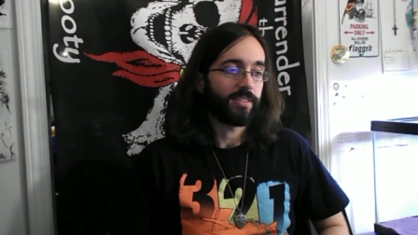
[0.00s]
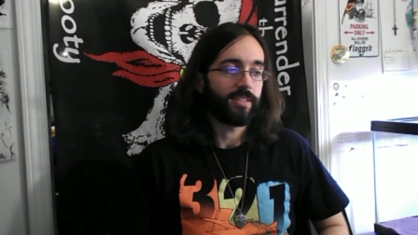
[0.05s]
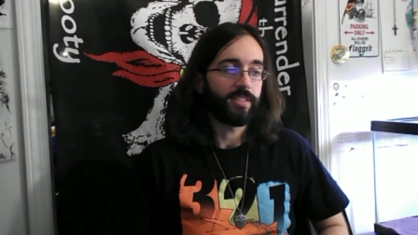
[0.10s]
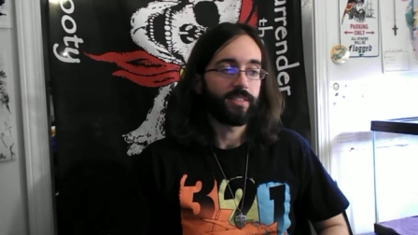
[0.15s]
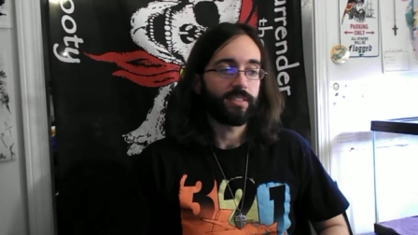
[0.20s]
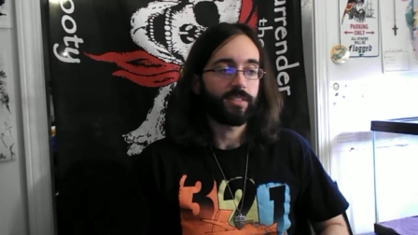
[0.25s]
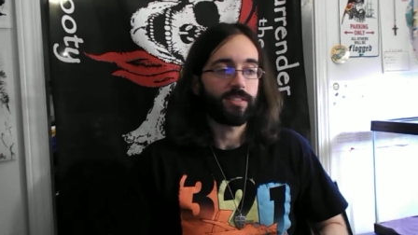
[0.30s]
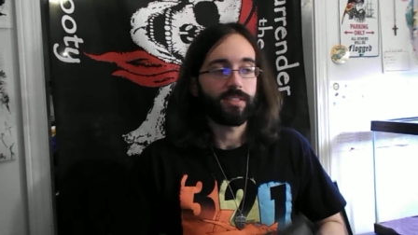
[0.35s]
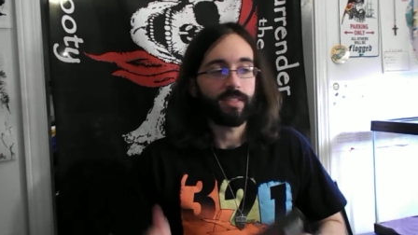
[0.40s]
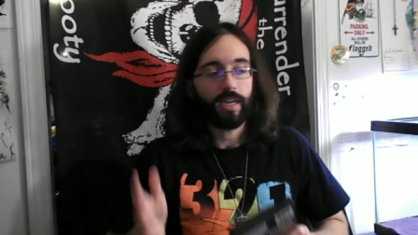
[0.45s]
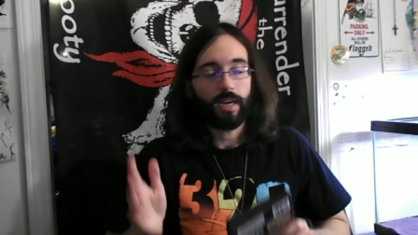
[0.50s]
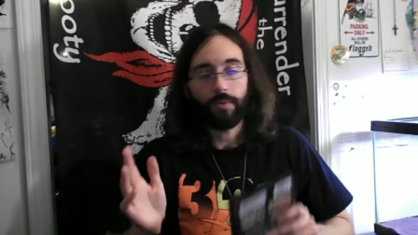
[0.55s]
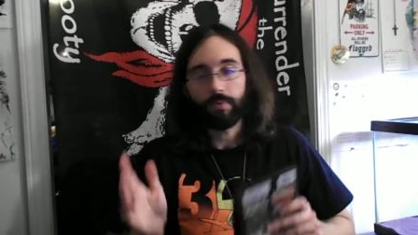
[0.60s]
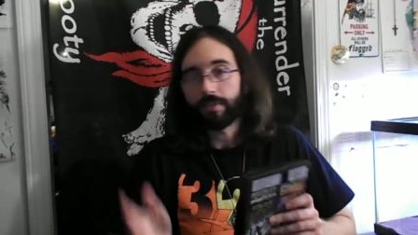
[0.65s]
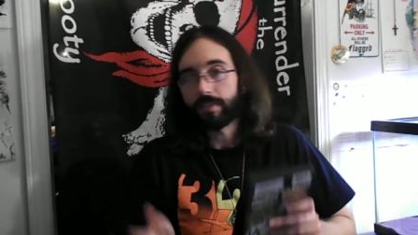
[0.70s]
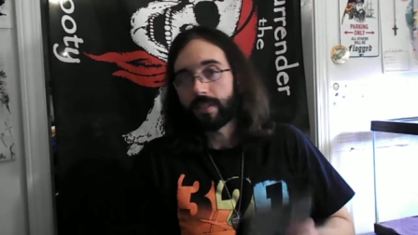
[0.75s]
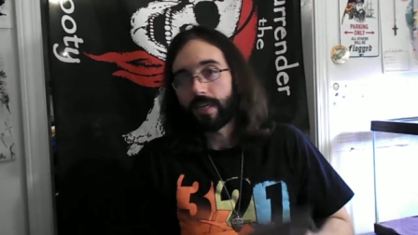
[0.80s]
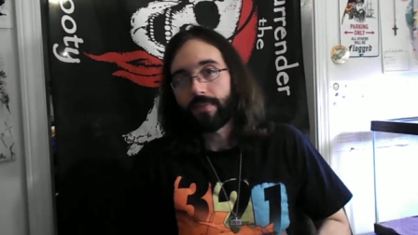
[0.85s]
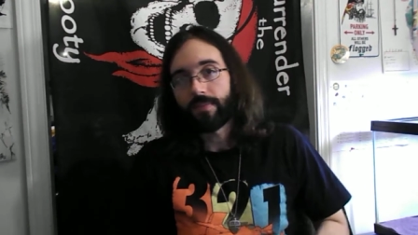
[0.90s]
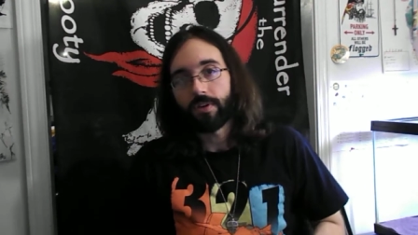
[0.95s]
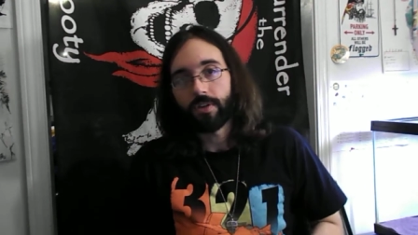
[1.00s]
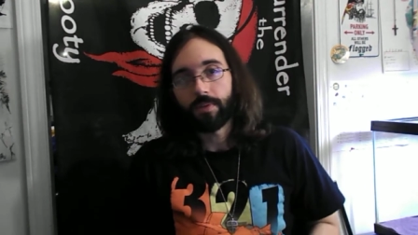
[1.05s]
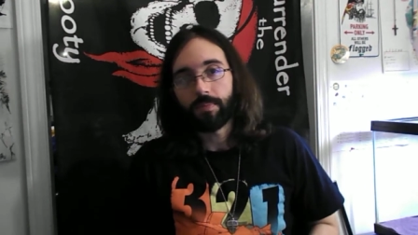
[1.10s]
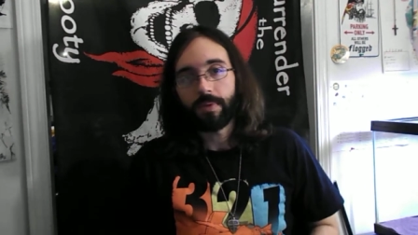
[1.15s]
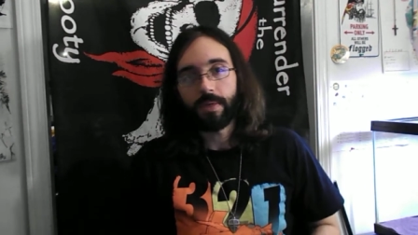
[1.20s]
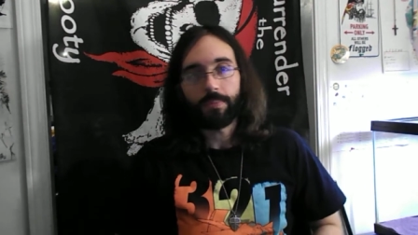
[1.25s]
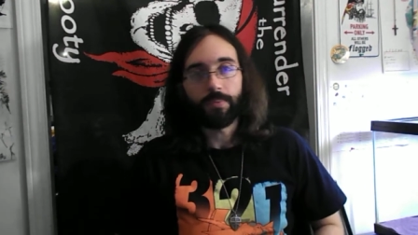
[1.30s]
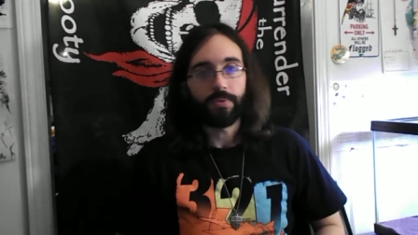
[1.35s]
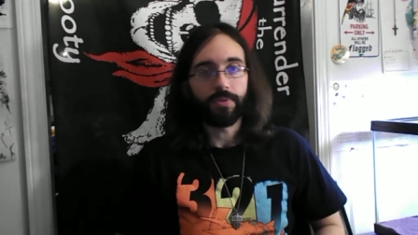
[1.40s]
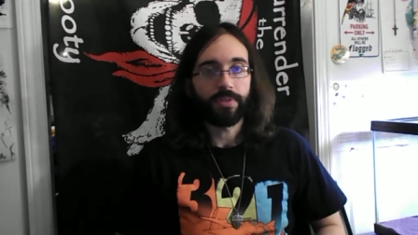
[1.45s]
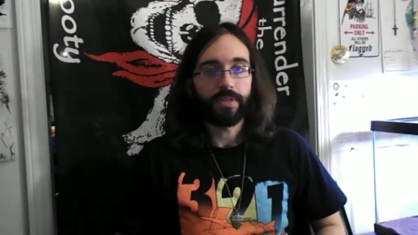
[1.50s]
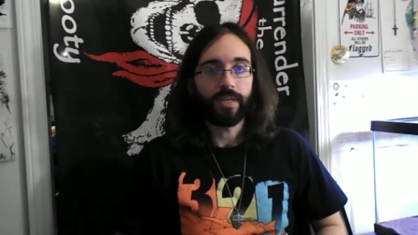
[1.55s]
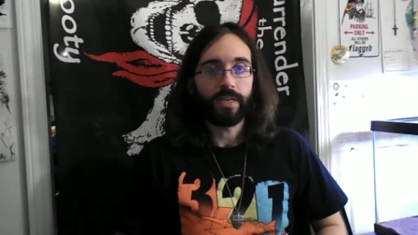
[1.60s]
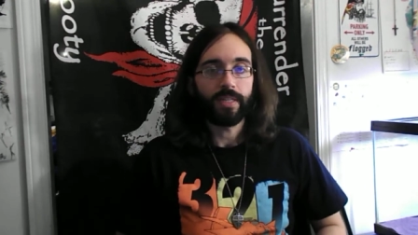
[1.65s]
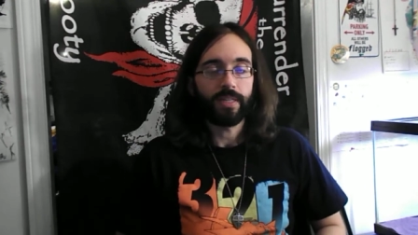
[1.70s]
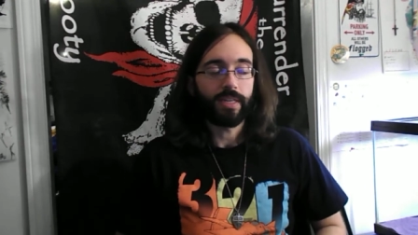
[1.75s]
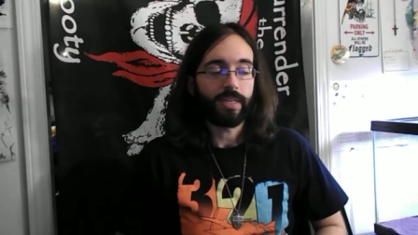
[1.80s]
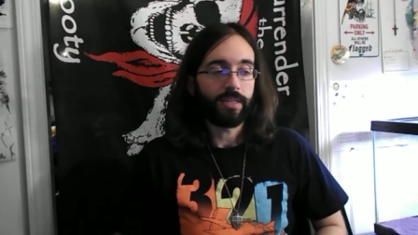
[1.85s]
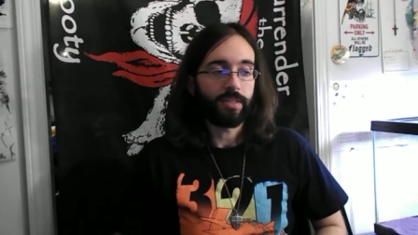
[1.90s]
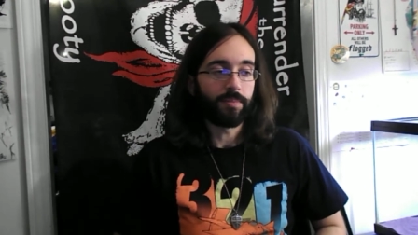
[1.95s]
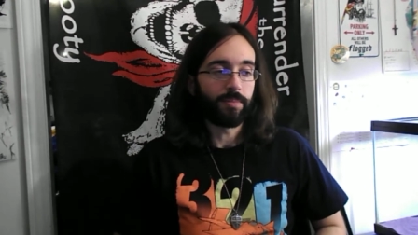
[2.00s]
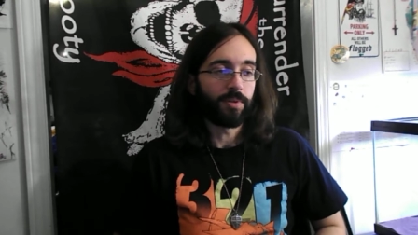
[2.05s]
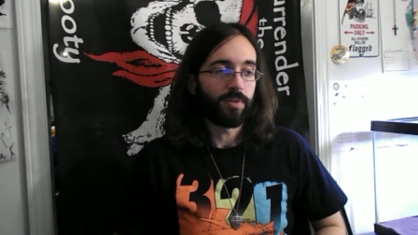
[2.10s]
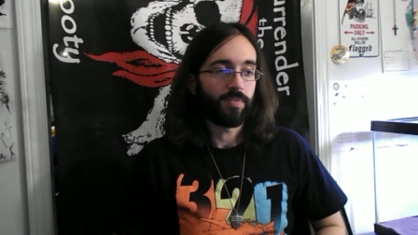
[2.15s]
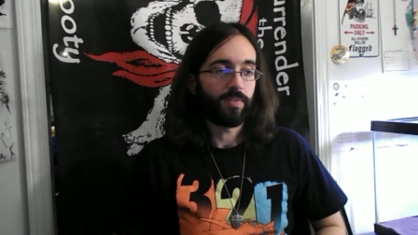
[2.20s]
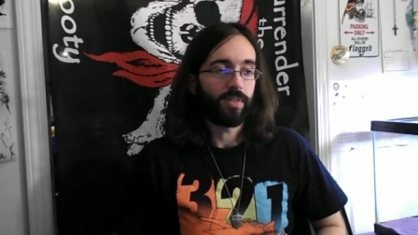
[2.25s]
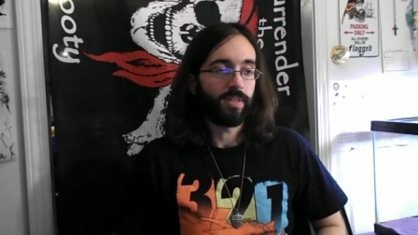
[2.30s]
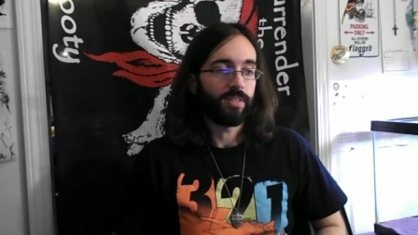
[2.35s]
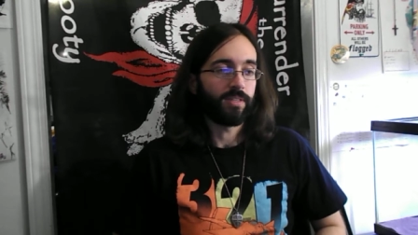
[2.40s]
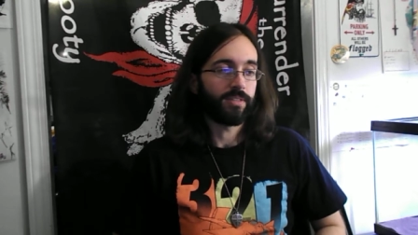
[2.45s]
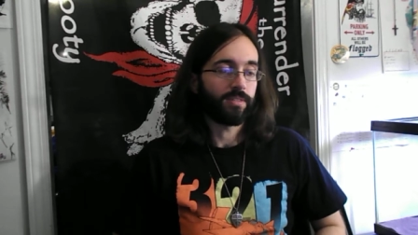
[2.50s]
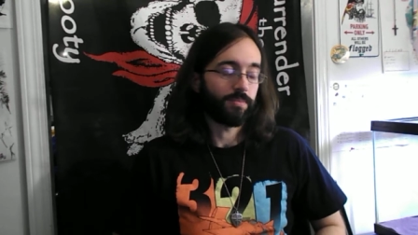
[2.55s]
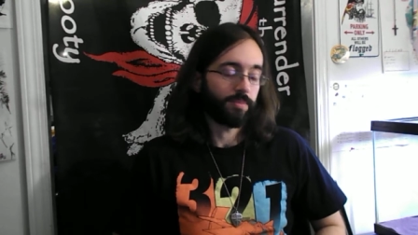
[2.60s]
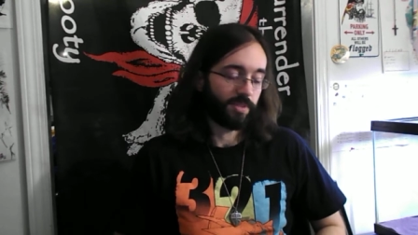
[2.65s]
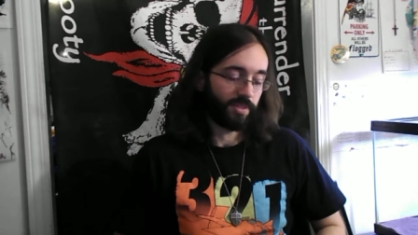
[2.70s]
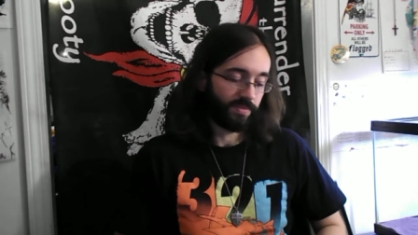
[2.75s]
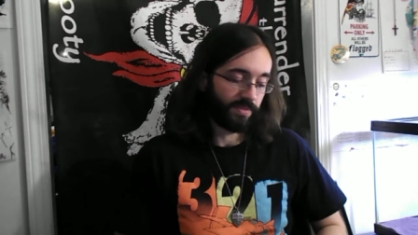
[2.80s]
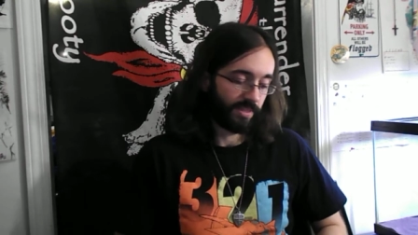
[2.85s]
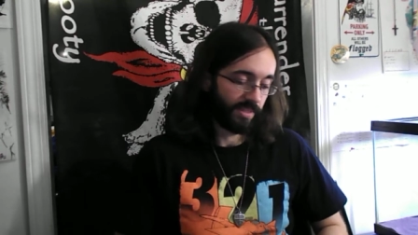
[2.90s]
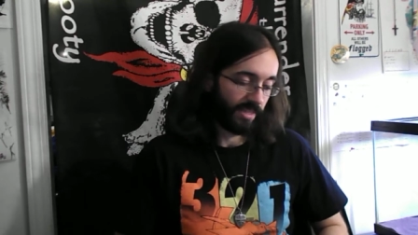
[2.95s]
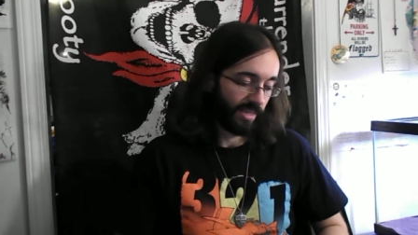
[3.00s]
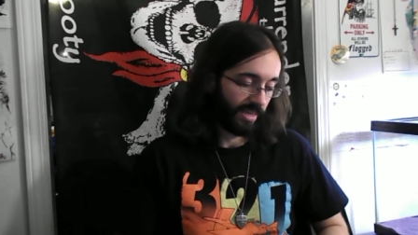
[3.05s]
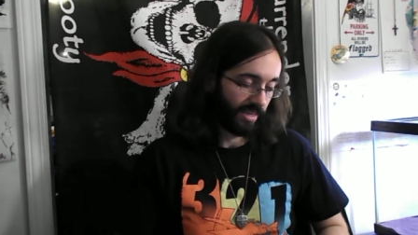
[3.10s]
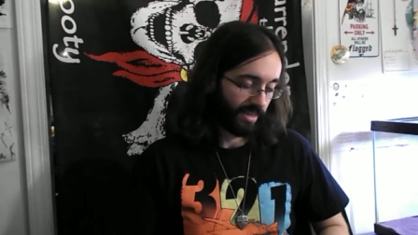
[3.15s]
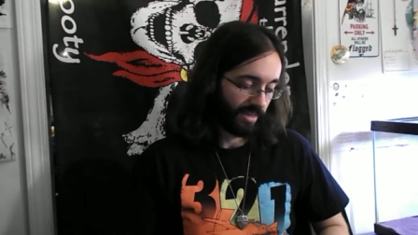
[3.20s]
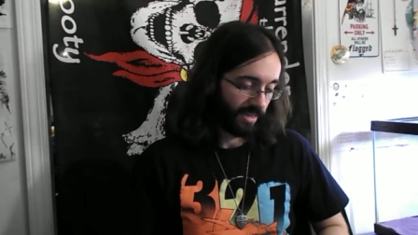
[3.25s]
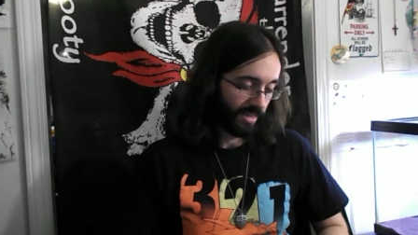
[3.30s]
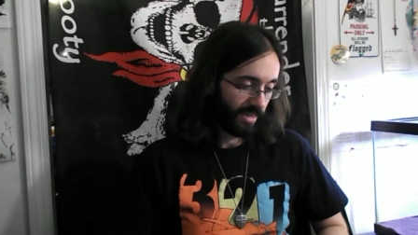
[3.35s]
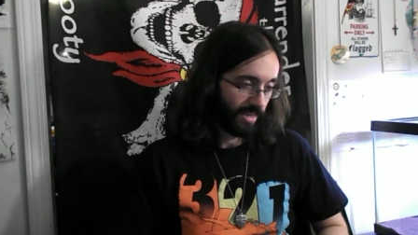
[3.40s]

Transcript: This is how we save all the people thing at the end of the movie and some stuff like that.